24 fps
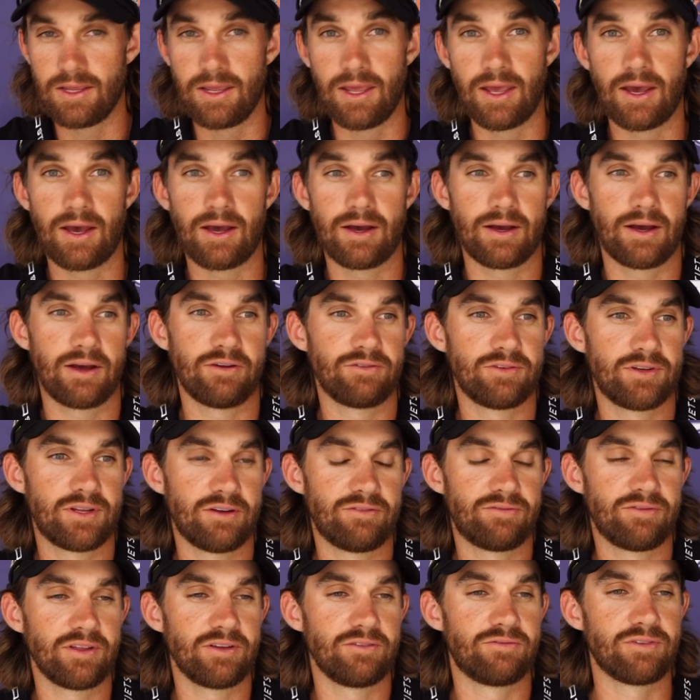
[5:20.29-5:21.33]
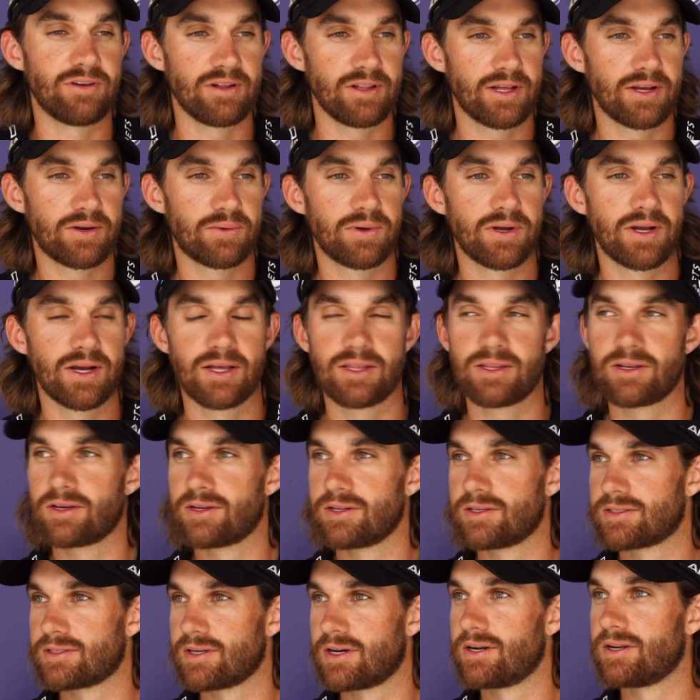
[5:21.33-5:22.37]
Yeah, I definitely felt like we got the
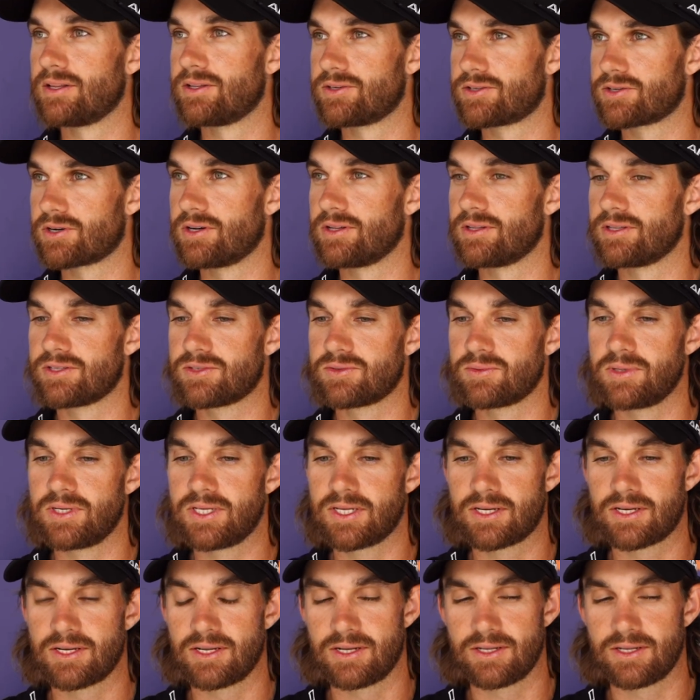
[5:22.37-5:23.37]
good side of the draw this week,